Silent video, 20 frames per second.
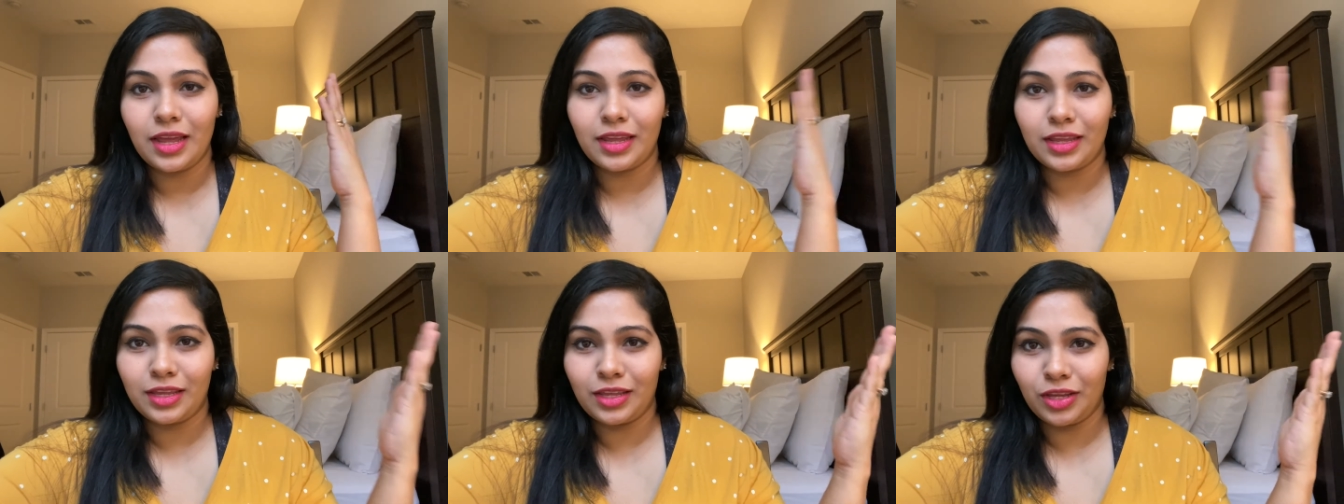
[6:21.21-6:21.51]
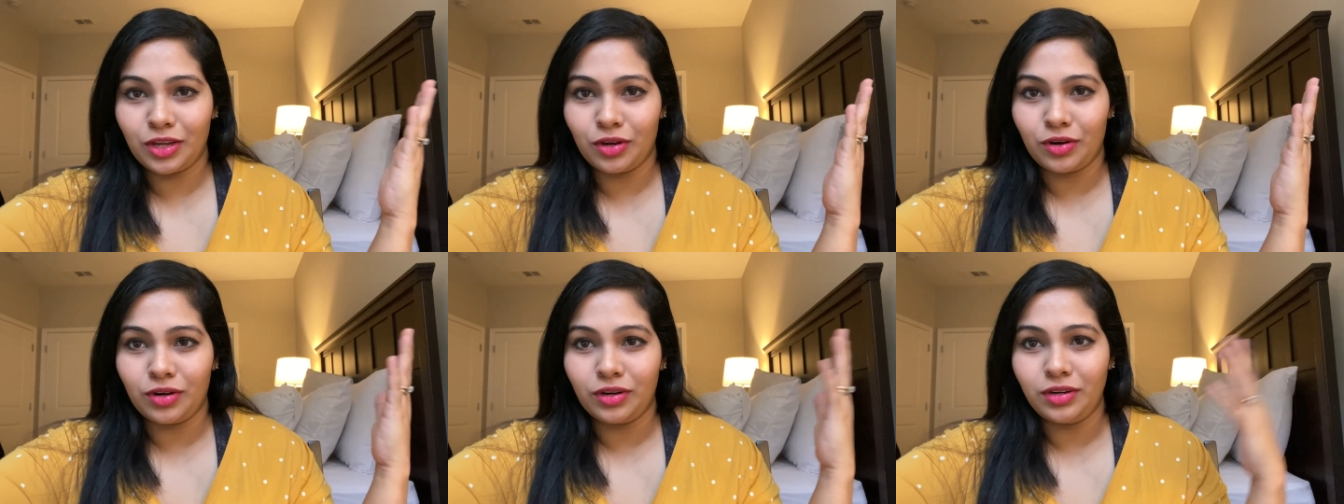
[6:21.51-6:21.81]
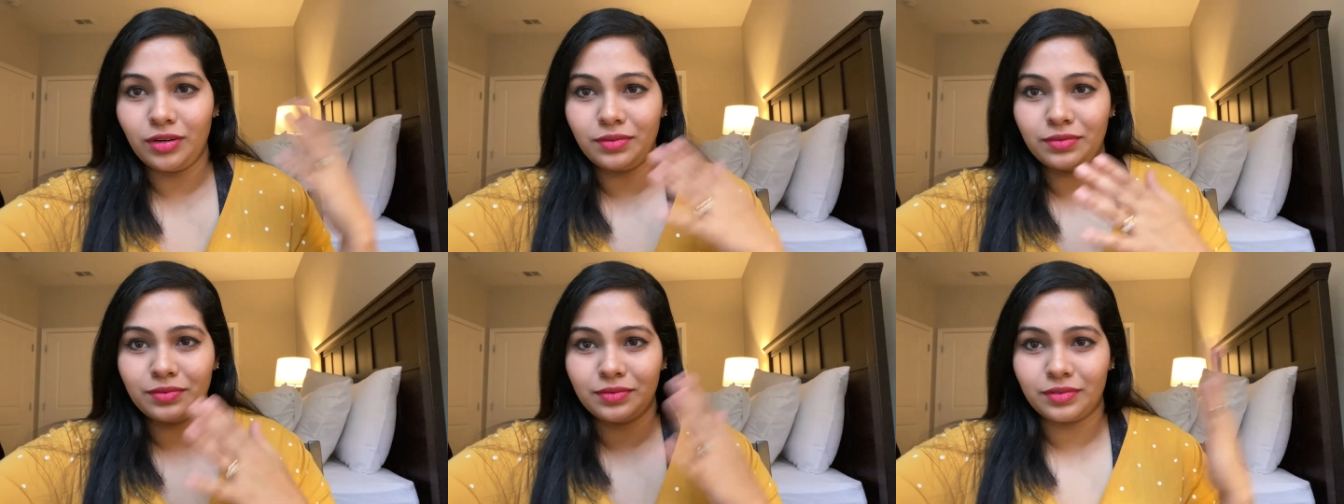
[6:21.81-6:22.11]

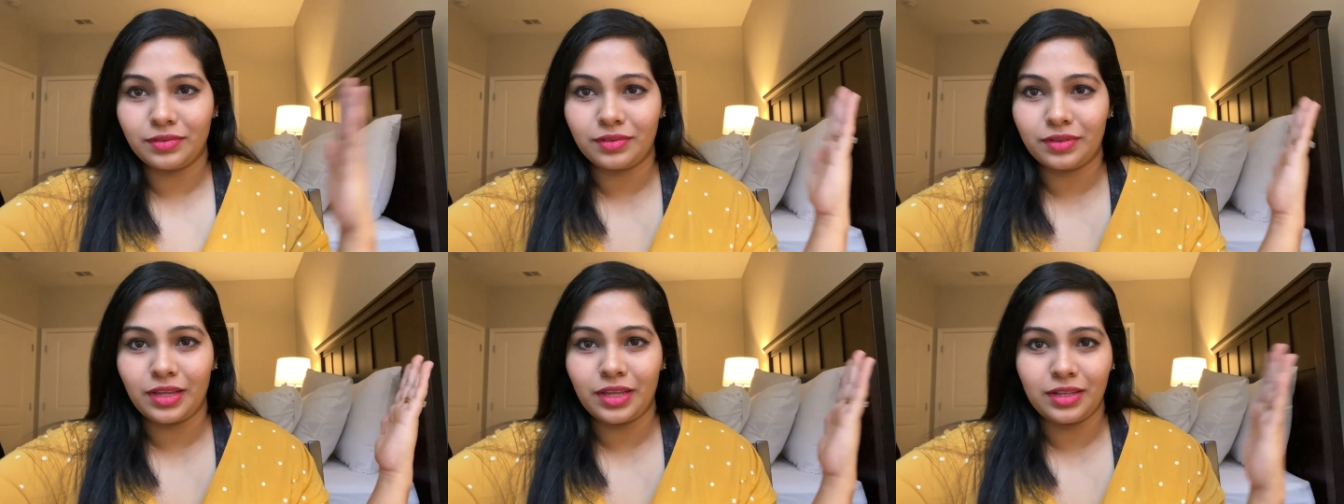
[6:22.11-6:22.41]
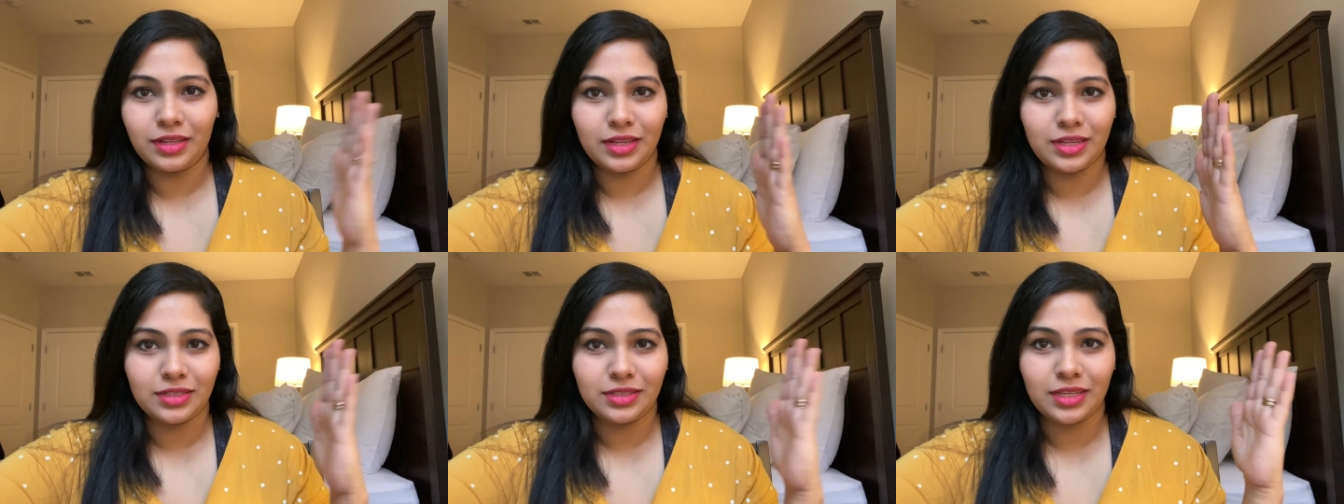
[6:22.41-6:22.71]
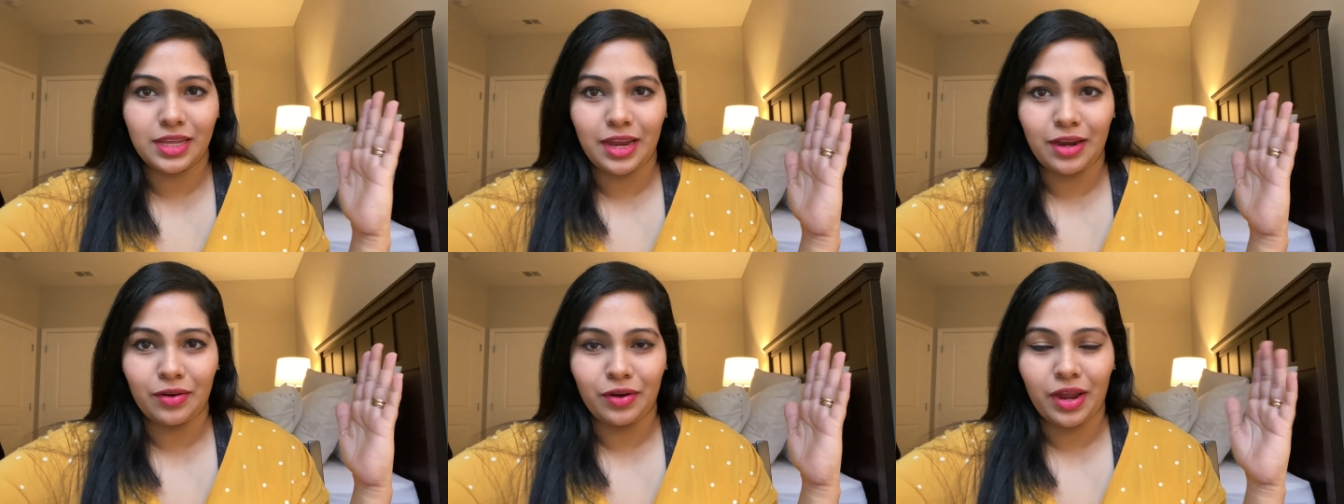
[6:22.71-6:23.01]
here in this
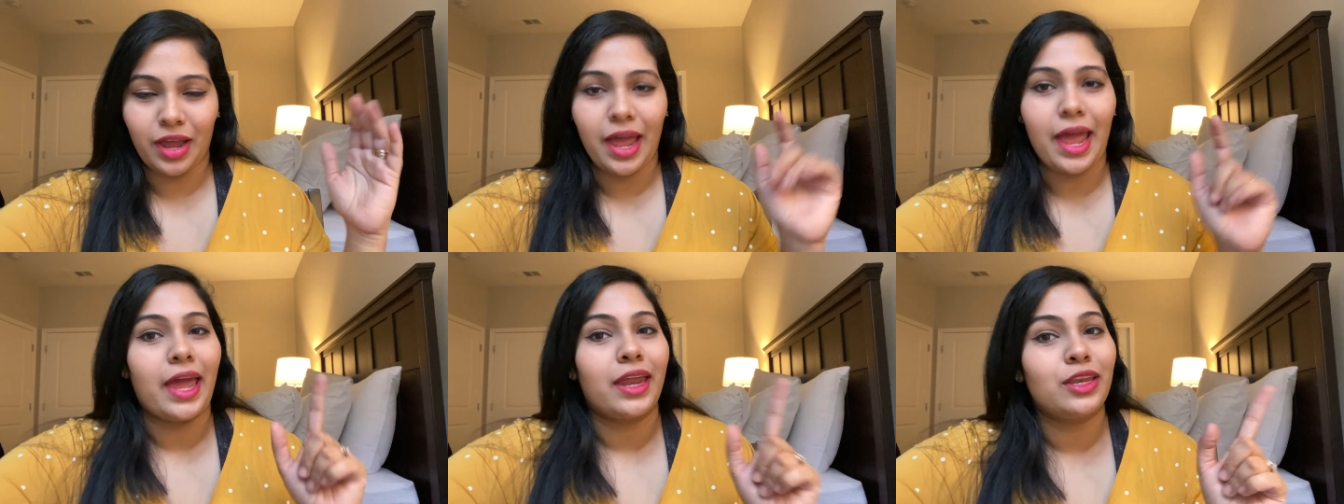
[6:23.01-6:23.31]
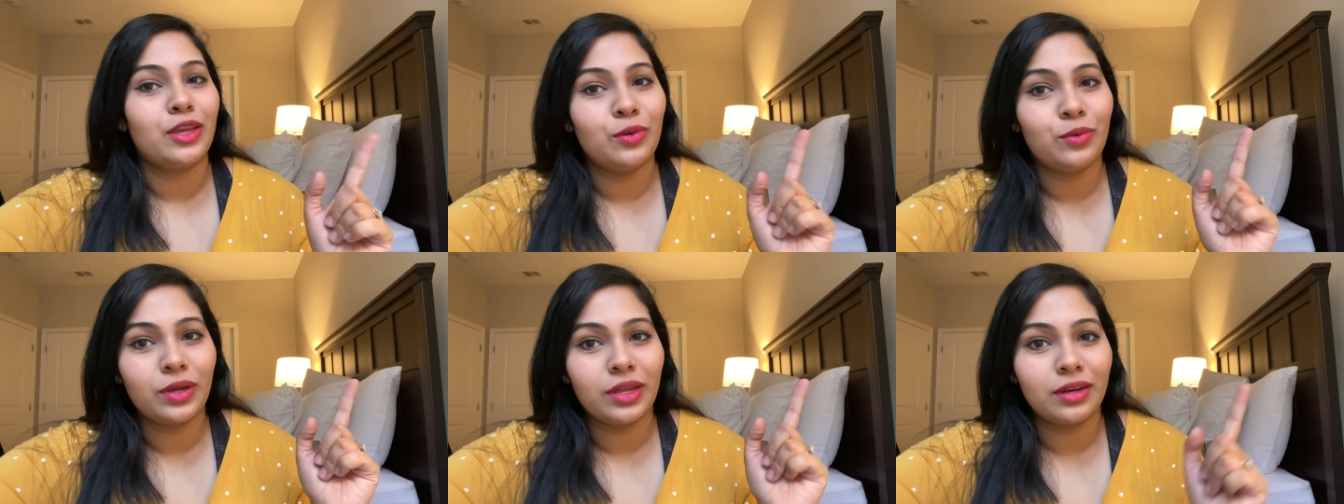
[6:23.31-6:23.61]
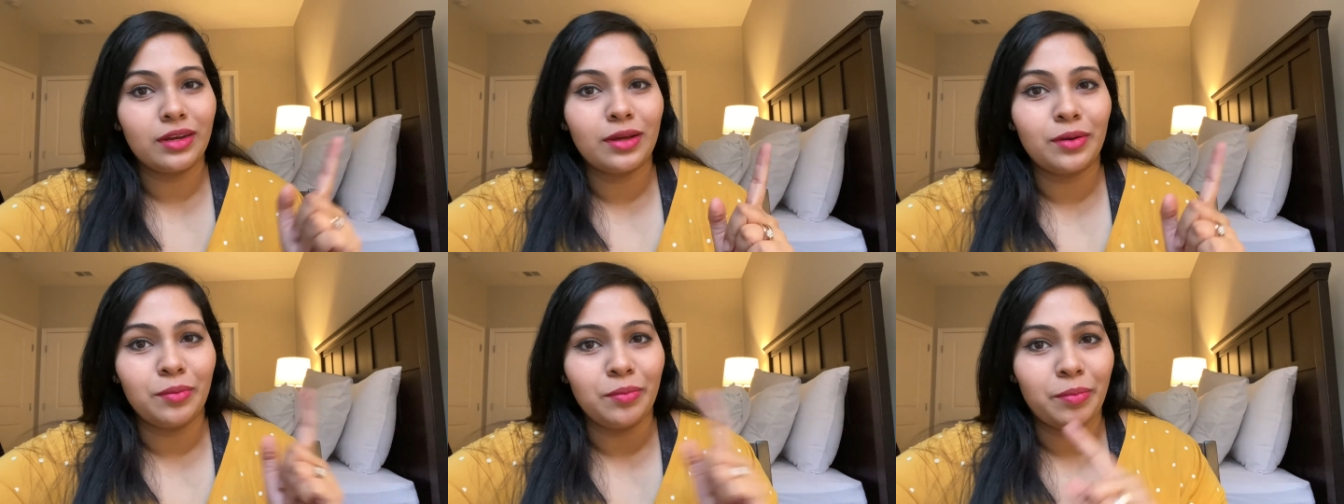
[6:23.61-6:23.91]
area, and you
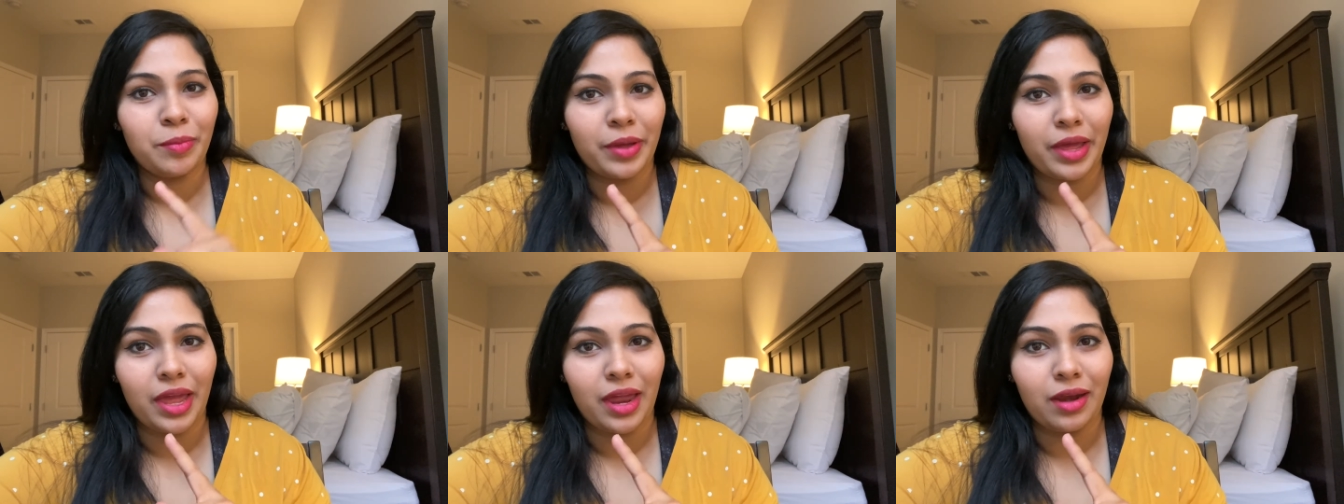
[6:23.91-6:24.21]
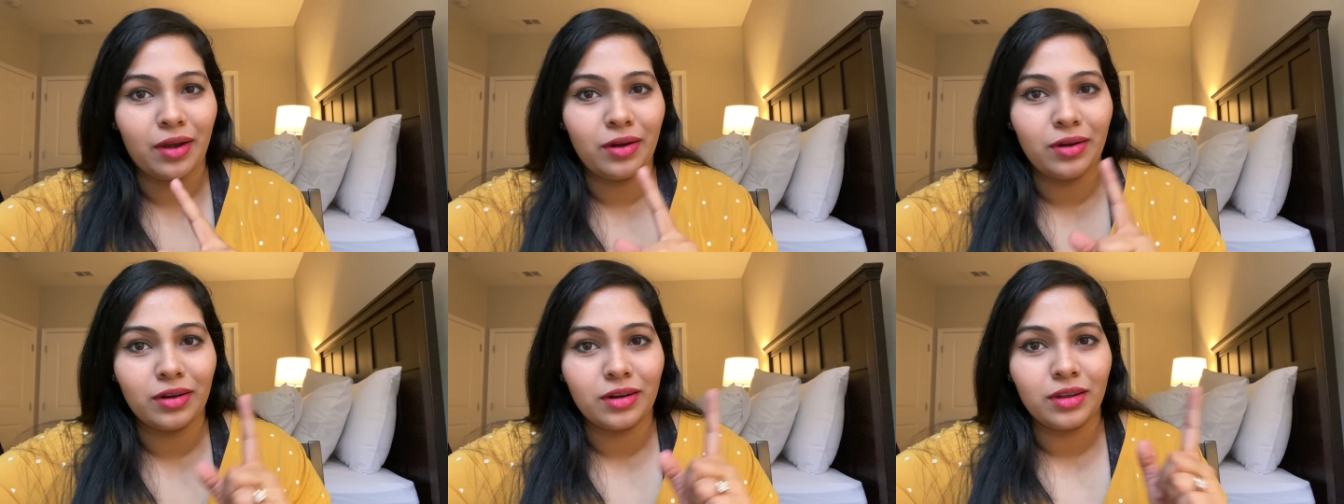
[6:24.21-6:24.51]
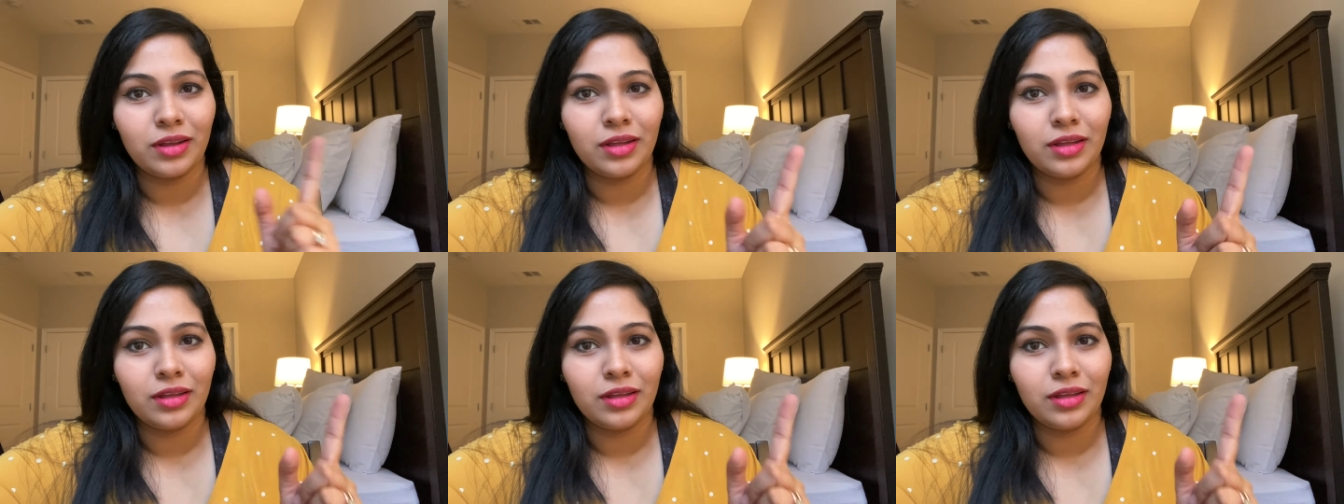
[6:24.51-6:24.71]
can compare